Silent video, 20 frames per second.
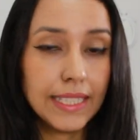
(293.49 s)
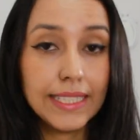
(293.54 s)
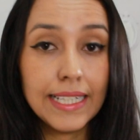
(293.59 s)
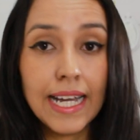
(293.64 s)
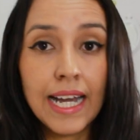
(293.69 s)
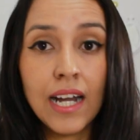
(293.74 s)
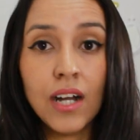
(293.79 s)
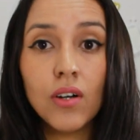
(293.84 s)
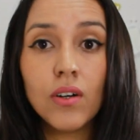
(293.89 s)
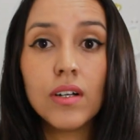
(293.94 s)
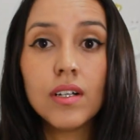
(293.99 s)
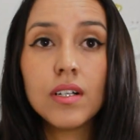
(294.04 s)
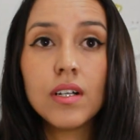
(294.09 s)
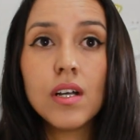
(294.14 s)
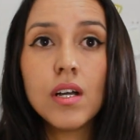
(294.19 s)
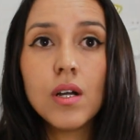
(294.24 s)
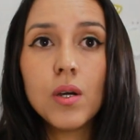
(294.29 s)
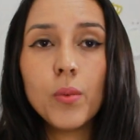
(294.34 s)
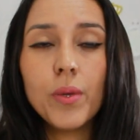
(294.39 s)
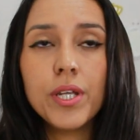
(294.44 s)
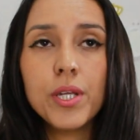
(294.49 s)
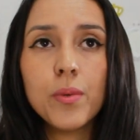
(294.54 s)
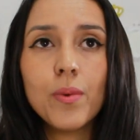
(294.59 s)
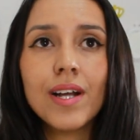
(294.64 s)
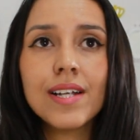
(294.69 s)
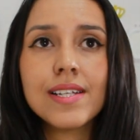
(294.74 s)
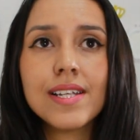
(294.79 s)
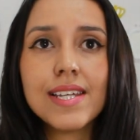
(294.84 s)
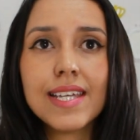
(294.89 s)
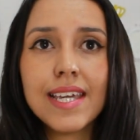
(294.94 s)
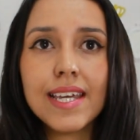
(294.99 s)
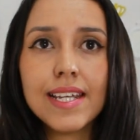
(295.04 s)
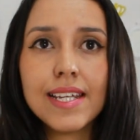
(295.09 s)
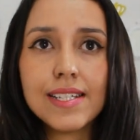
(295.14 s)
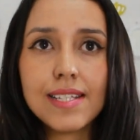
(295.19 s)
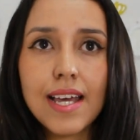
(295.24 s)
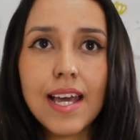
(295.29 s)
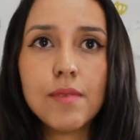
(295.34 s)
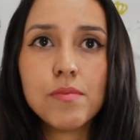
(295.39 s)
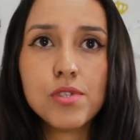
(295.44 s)
Now, when you are
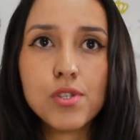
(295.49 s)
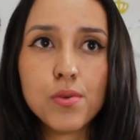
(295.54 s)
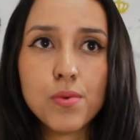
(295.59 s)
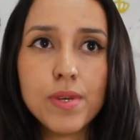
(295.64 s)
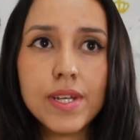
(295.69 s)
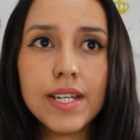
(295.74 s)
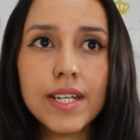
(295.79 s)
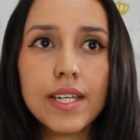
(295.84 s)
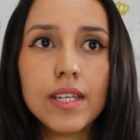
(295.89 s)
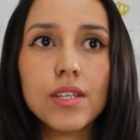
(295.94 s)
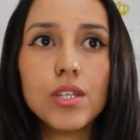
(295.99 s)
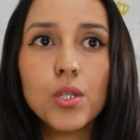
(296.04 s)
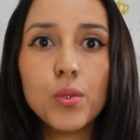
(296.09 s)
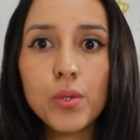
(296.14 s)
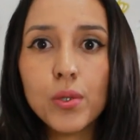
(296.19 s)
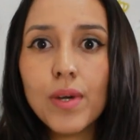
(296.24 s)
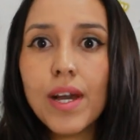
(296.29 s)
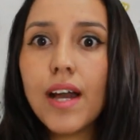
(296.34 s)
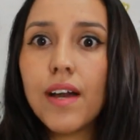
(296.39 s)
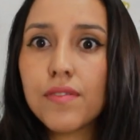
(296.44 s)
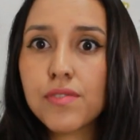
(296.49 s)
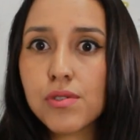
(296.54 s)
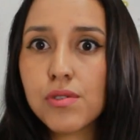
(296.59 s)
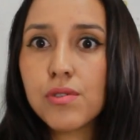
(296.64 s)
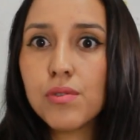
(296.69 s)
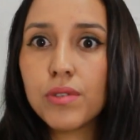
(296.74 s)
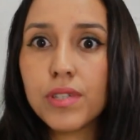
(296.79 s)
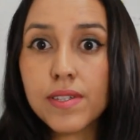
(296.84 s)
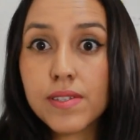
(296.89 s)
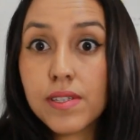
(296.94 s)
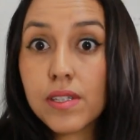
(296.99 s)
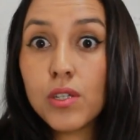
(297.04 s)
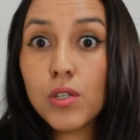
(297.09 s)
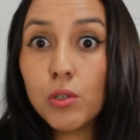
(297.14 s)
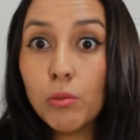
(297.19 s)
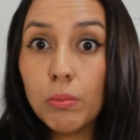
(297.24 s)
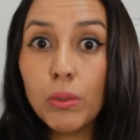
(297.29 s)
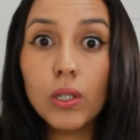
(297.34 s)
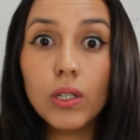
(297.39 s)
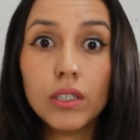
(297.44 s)
dedicating time to reading, you will have to do the
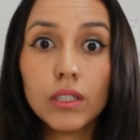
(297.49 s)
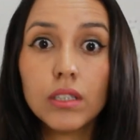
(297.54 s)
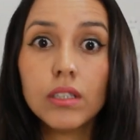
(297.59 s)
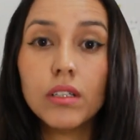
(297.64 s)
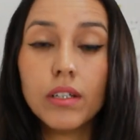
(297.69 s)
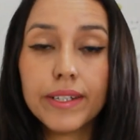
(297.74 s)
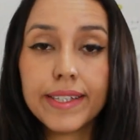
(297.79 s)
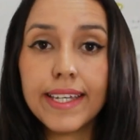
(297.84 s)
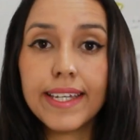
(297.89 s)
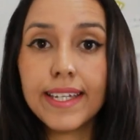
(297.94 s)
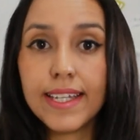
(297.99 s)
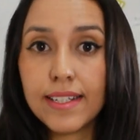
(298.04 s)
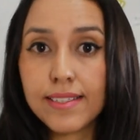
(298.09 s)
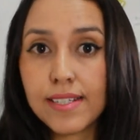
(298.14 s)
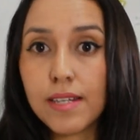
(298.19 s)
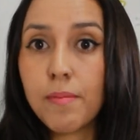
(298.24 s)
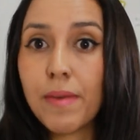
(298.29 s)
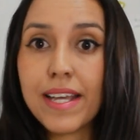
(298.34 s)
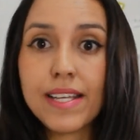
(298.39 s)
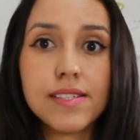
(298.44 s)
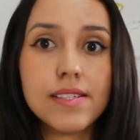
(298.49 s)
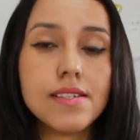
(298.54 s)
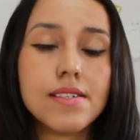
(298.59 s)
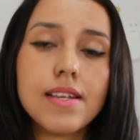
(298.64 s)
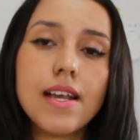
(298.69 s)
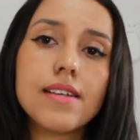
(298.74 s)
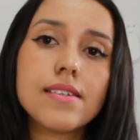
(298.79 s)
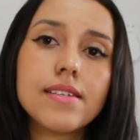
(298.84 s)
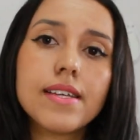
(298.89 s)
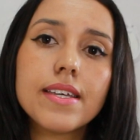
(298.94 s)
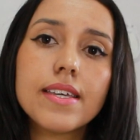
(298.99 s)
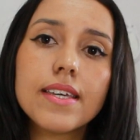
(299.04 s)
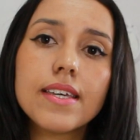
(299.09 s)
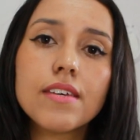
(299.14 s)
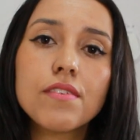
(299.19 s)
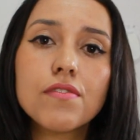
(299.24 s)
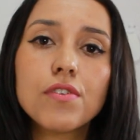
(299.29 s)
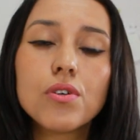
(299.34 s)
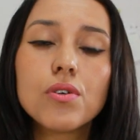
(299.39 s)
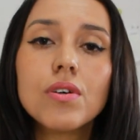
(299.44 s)
skill book, okay, some exercise they
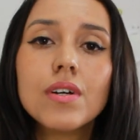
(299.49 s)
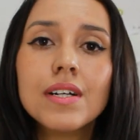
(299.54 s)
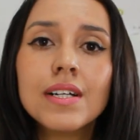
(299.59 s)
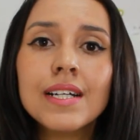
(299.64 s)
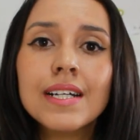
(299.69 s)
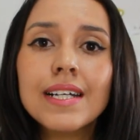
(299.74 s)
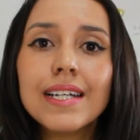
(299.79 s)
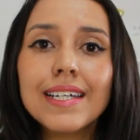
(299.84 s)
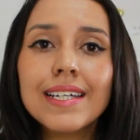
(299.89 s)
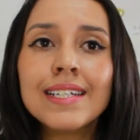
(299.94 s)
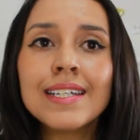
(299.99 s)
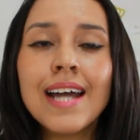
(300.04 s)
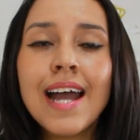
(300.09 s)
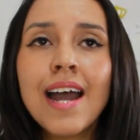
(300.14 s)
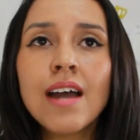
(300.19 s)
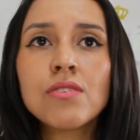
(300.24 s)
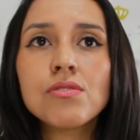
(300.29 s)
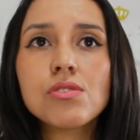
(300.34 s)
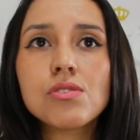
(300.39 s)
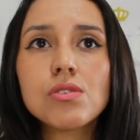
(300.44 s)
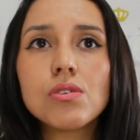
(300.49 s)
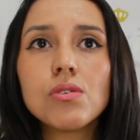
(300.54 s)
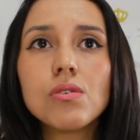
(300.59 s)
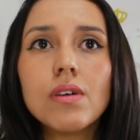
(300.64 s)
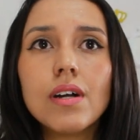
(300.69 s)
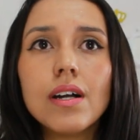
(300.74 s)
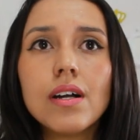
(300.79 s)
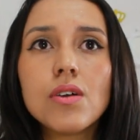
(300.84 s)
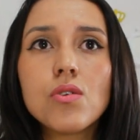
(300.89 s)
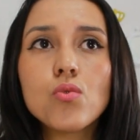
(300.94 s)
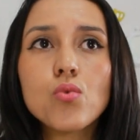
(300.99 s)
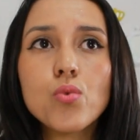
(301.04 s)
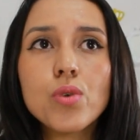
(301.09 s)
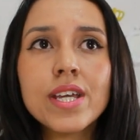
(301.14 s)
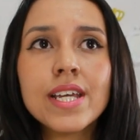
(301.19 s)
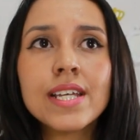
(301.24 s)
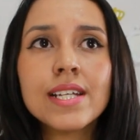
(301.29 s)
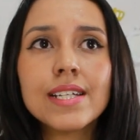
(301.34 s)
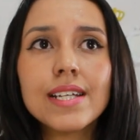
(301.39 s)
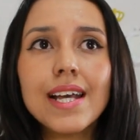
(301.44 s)
give you, And also
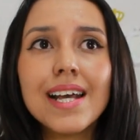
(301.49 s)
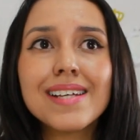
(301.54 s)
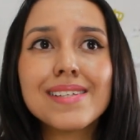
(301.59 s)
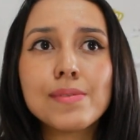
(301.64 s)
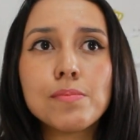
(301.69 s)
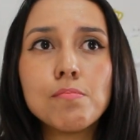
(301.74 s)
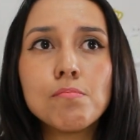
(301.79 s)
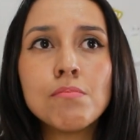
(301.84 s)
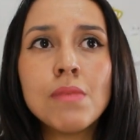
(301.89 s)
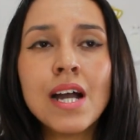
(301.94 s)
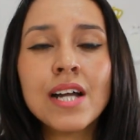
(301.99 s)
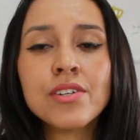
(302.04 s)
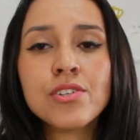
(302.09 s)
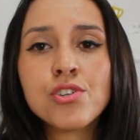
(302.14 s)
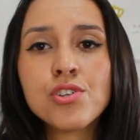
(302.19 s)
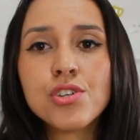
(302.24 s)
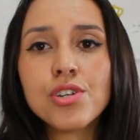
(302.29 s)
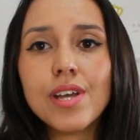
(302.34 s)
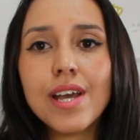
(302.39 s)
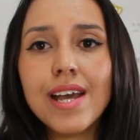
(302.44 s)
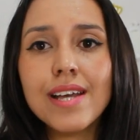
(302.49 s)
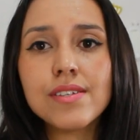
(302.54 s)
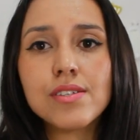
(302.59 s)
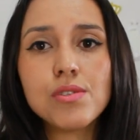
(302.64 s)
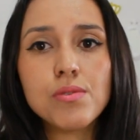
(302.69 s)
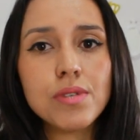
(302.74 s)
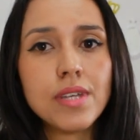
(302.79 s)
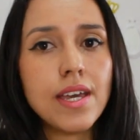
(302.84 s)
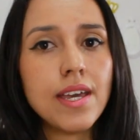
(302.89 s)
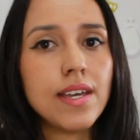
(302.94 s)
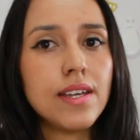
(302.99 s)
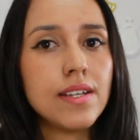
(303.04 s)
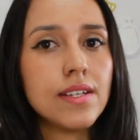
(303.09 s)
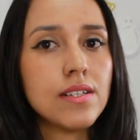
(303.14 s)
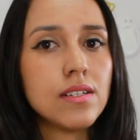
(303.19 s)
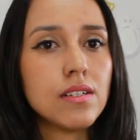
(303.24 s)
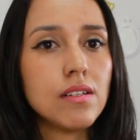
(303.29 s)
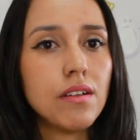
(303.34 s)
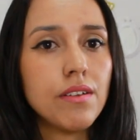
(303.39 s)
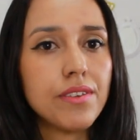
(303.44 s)
read as much as you
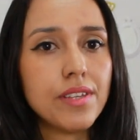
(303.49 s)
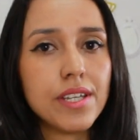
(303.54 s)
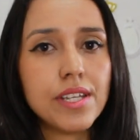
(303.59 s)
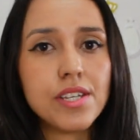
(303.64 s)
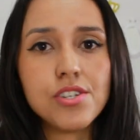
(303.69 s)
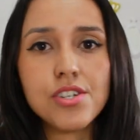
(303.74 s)
can on the